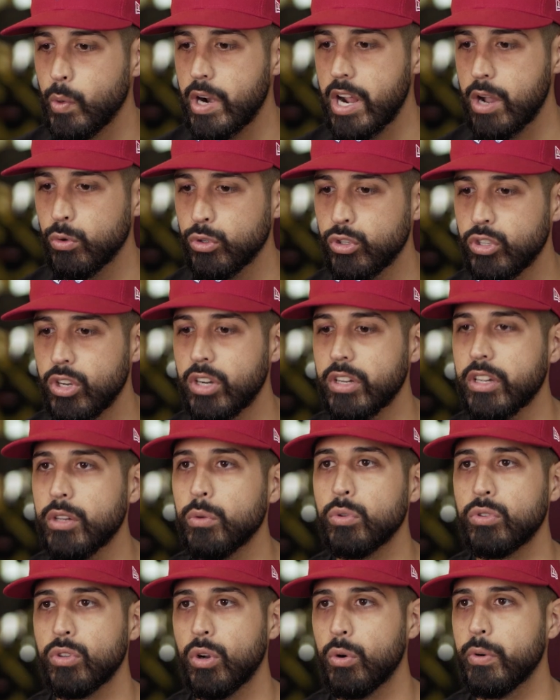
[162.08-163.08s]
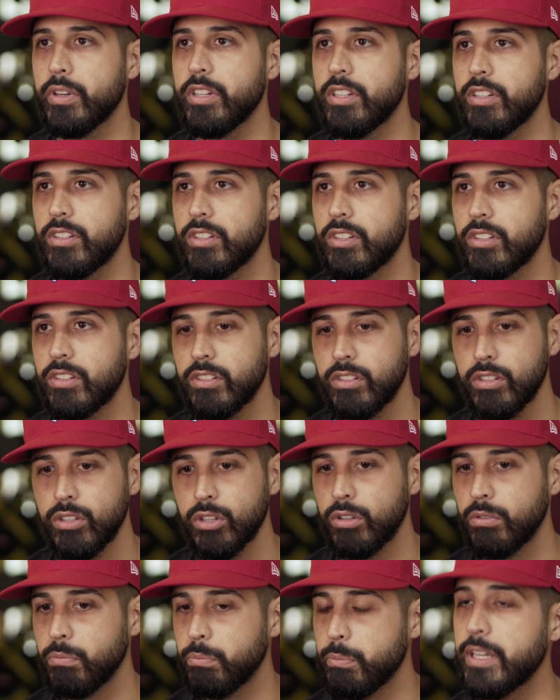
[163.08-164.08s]
When I was young, it was always, you
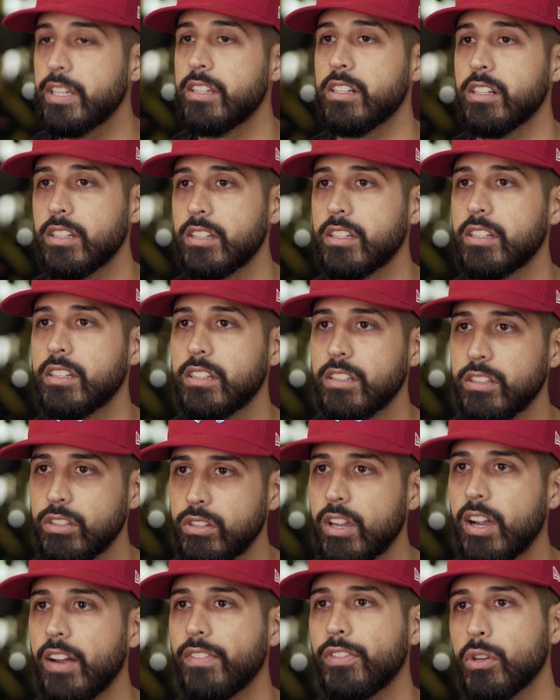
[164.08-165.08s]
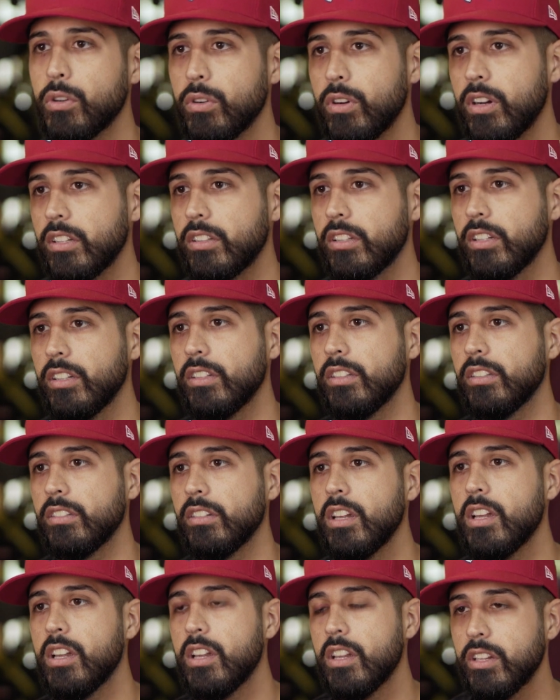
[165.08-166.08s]
know, business. You have to go out there and
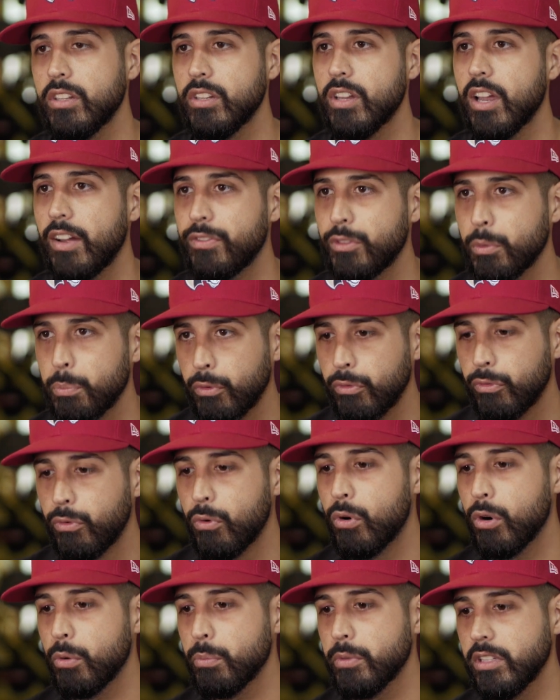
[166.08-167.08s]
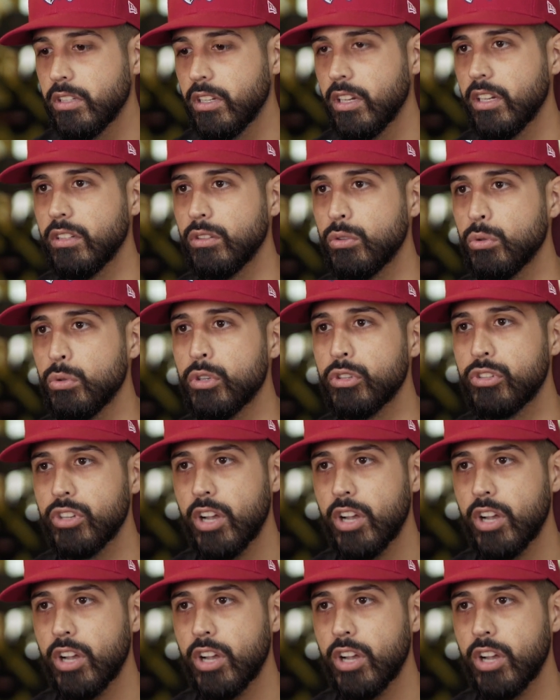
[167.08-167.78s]
you have to perform and do your